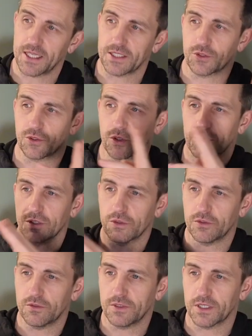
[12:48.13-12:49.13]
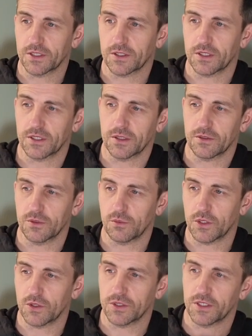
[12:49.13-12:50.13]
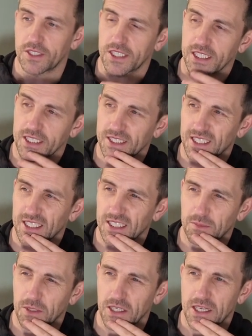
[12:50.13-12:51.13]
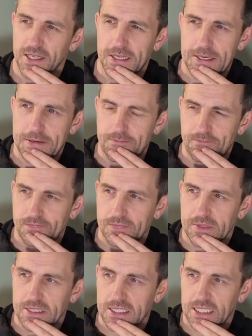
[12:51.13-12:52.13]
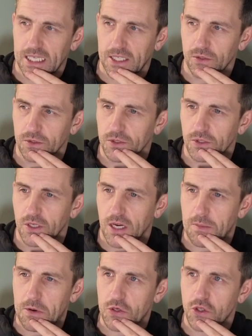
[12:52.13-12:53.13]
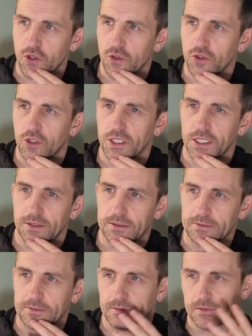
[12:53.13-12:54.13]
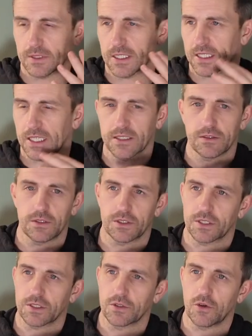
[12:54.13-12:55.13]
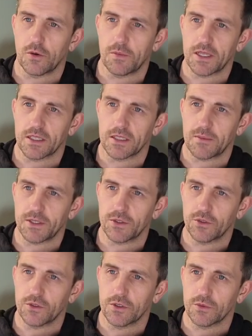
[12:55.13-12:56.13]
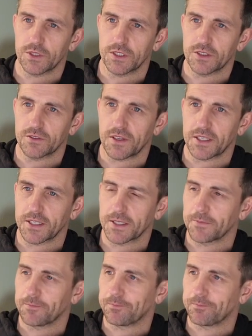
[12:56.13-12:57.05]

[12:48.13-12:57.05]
that's joining over to the one on the right hand side. But I don't know, I'm unsure on it. Again, just can comment and let me know what you think.